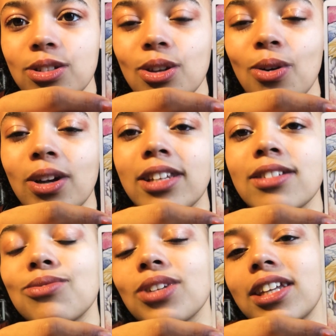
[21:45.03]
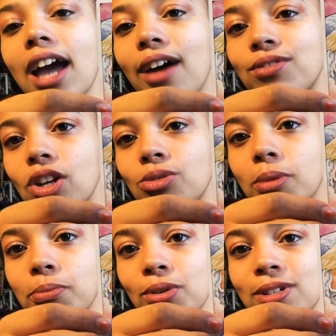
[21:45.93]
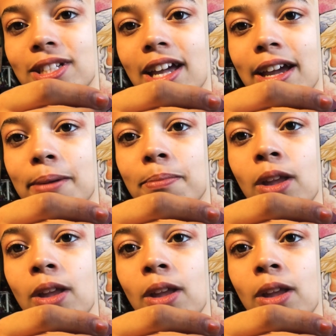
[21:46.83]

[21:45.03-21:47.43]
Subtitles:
So it doesn't really have judgment per se.